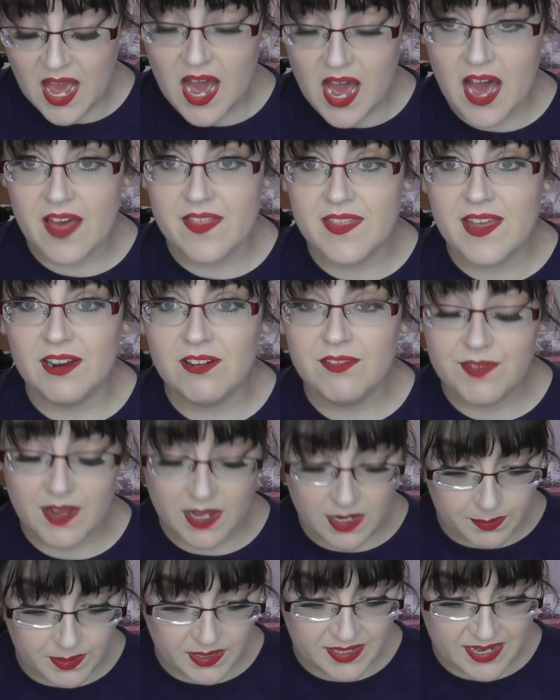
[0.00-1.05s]
They're
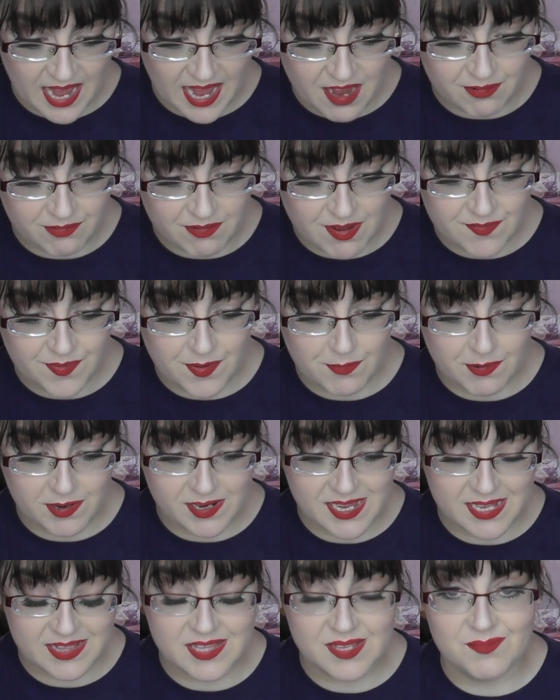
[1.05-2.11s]
available now if you want
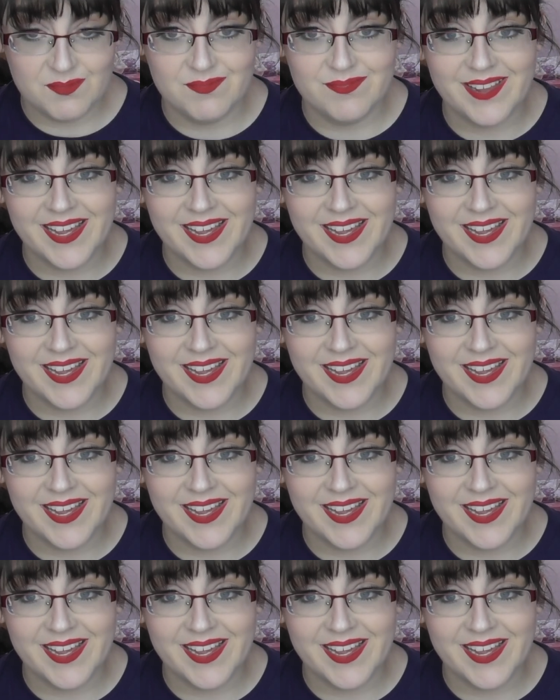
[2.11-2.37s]
to get them.